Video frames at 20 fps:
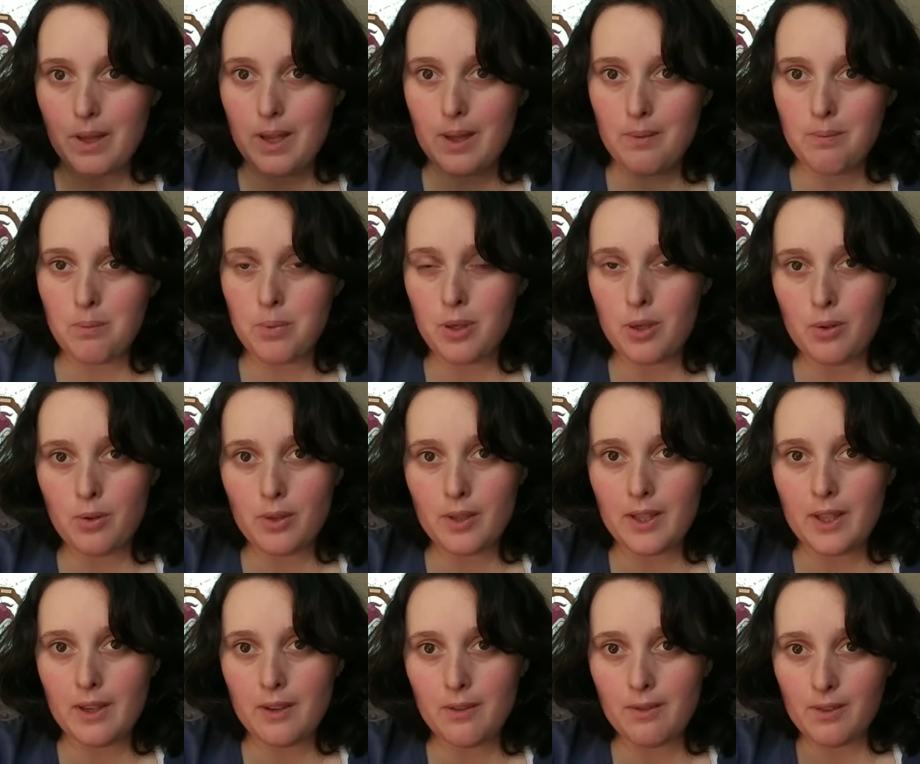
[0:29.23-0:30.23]
and
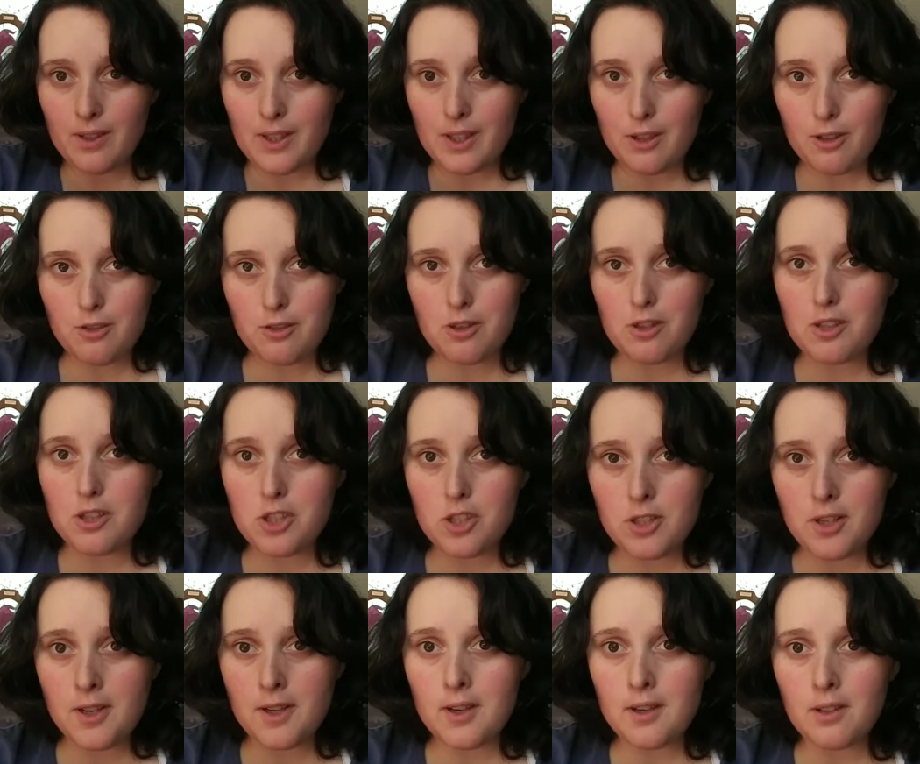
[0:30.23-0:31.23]
book-related videos on this
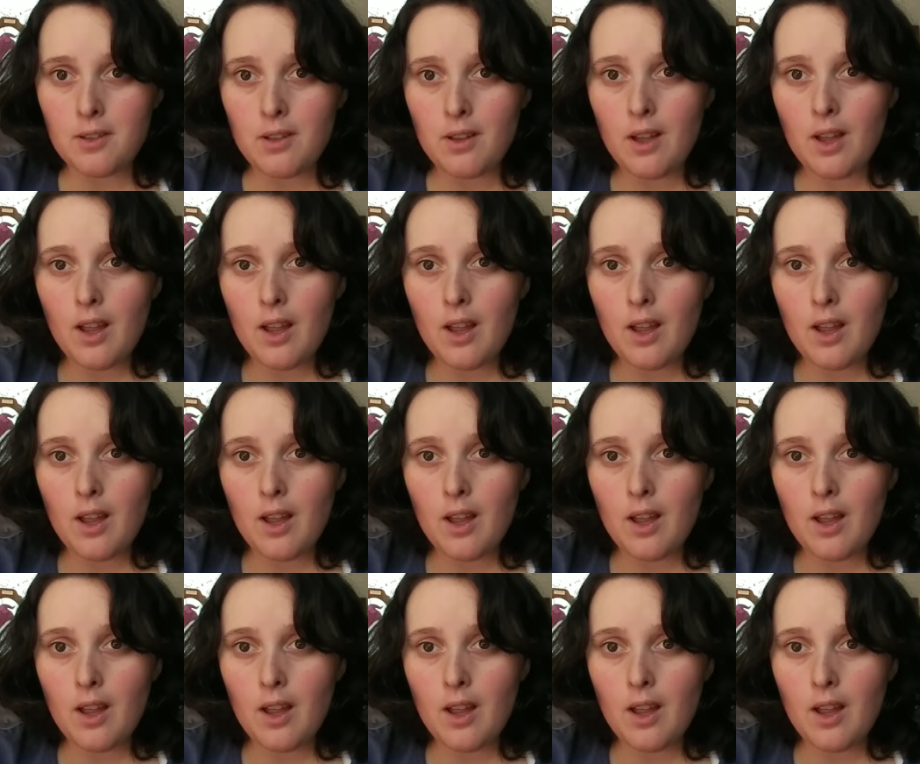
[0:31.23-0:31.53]
channel.